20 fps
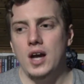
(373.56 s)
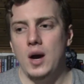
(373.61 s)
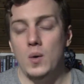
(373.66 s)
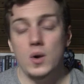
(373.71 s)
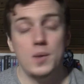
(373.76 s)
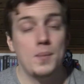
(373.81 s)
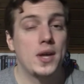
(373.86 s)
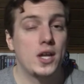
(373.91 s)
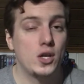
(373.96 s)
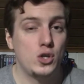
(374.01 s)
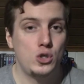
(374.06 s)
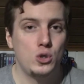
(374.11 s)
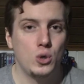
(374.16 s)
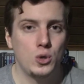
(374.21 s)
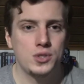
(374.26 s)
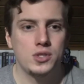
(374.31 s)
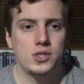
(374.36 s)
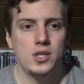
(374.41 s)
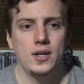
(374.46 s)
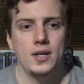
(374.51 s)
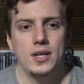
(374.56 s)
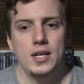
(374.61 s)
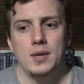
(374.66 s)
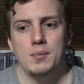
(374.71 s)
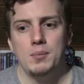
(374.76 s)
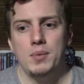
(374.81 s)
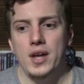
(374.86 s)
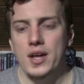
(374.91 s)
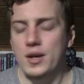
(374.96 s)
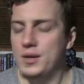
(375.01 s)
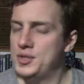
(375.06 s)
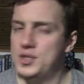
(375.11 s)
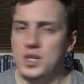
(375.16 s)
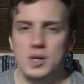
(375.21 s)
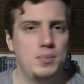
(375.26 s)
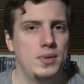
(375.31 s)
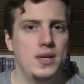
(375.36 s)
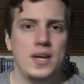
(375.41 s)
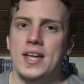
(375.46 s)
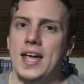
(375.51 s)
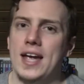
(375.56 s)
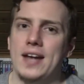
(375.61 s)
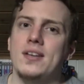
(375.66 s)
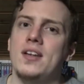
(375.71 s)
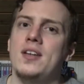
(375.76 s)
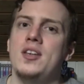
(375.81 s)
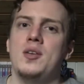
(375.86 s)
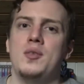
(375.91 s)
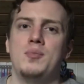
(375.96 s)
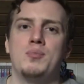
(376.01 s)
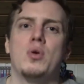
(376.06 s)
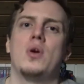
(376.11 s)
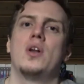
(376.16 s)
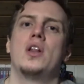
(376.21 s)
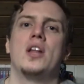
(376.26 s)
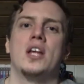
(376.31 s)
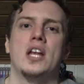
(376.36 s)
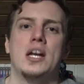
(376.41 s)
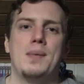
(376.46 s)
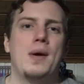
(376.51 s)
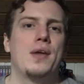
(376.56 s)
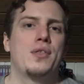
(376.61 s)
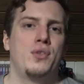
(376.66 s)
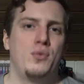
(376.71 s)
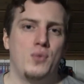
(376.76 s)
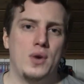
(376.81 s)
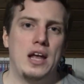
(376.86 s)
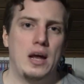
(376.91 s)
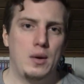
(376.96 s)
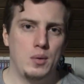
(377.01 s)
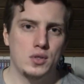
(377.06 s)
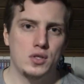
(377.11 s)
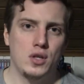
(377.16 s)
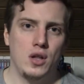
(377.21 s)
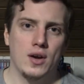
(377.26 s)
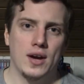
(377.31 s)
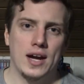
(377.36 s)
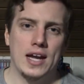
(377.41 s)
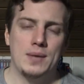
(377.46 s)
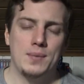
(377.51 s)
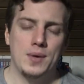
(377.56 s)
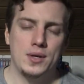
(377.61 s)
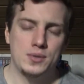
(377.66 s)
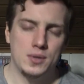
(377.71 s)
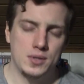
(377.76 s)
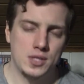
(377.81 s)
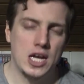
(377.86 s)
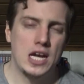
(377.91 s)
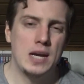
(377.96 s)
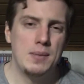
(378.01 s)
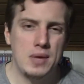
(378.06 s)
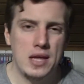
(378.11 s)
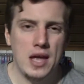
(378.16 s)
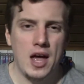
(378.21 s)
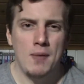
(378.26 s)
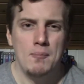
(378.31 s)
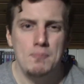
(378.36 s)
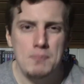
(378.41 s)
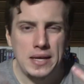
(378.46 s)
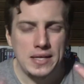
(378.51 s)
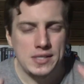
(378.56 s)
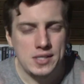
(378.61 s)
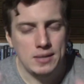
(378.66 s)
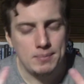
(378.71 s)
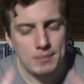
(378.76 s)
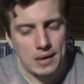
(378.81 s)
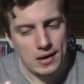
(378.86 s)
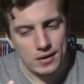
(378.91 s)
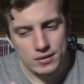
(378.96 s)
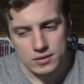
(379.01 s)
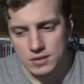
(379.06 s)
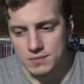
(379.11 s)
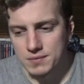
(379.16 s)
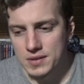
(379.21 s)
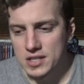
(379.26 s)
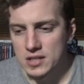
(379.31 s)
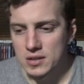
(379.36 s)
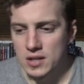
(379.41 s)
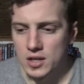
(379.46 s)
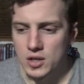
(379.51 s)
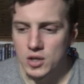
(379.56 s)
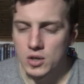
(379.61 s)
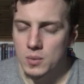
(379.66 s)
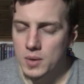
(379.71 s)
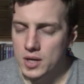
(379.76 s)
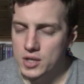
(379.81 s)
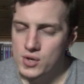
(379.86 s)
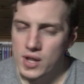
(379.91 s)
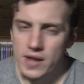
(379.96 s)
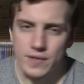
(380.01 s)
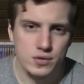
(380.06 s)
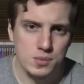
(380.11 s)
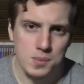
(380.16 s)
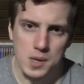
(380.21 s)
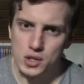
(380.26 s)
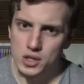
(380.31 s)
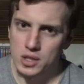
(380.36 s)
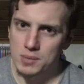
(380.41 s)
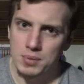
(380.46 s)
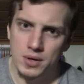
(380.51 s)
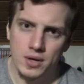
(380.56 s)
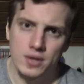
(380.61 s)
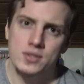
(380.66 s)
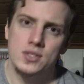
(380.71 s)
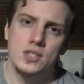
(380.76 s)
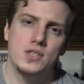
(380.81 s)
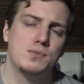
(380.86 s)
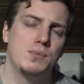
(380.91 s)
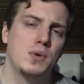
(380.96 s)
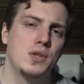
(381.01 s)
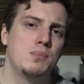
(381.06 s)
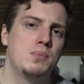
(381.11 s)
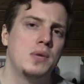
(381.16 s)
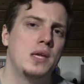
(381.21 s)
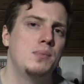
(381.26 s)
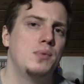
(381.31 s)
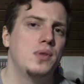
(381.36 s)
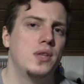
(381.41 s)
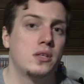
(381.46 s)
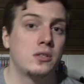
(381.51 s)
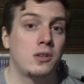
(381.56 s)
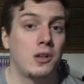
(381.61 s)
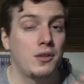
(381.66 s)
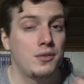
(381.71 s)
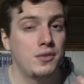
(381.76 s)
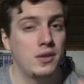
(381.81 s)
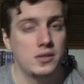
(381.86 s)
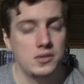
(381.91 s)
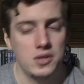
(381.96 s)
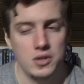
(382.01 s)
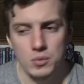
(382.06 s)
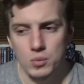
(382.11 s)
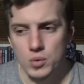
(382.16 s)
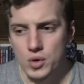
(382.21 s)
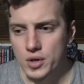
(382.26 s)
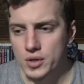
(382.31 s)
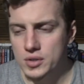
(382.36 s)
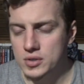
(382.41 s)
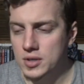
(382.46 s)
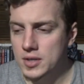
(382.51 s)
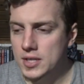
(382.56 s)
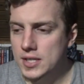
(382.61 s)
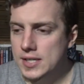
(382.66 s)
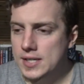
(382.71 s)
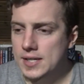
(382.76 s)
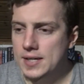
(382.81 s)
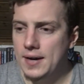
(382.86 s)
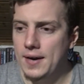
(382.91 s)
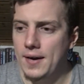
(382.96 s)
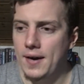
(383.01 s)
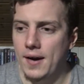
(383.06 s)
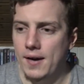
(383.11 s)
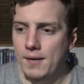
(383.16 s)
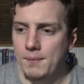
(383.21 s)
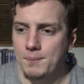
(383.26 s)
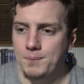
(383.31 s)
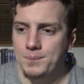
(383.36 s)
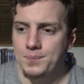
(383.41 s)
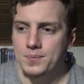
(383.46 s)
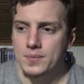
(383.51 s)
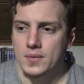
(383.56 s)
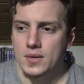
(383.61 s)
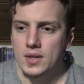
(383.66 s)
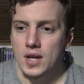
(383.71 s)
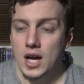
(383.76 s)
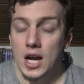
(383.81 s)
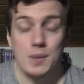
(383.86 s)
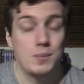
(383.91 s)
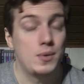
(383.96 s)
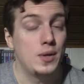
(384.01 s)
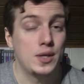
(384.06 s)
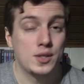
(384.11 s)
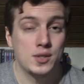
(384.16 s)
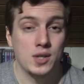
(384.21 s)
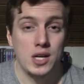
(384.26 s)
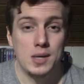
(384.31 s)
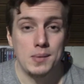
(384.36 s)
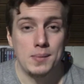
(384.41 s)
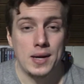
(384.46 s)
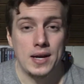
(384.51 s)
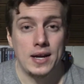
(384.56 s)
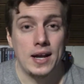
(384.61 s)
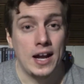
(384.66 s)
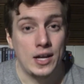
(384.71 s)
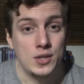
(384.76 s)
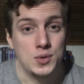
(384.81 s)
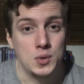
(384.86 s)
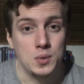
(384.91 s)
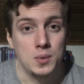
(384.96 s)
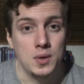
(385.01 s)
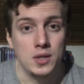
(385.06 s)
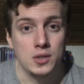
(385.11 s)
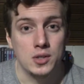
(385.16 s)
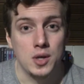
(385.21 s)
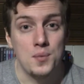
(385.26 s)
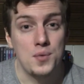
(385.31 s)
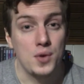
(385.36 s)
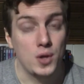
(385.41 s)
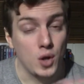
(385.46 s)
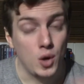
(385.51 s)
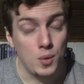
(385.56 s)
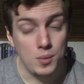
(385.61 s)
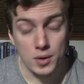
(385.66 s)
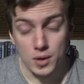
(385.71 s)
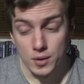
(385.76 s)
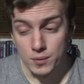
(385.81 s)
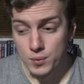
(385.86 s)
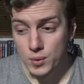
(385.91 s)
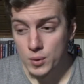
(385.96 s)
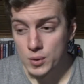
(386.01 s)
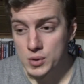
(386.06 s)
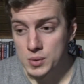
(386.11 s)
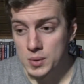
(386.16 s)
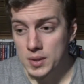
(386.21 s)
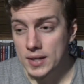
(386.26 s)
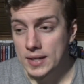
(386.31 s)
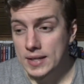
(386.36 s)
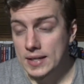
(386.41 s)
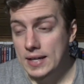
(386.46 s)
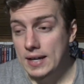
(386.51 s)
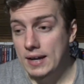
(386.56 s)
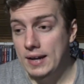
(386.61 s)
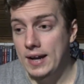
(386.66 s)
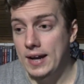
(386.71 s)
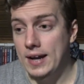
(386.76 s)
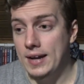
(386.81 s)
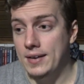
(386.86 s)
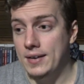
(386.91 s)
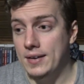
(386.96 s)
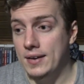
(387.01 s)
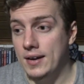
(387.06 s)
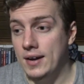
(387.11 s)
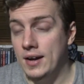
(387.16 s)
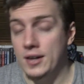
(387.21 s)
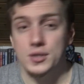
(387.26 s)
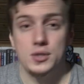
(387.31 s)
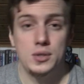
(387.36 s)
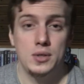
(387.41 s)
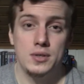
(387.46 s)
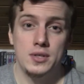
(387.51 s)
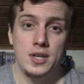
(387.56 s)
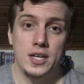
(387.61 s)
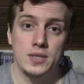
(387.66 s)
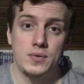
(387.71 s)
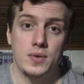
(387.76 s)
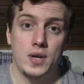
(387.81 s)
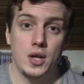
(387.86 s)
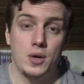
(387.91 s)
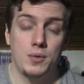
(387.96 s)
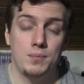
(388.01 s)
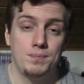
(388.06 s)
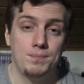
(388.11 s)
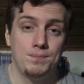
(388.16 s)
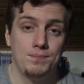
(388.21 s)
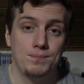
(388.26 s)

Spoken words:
I want to make it shorter, but it'll still be, again, you're probably looking at about 3 hours long anyway, so it's going to be a meaty marathon video like always. You'll have special appearances from other people, there's a lot of things in the works, and I'm really excited about it as always. I hope you're looking forward to it, and I'll see you in the next video.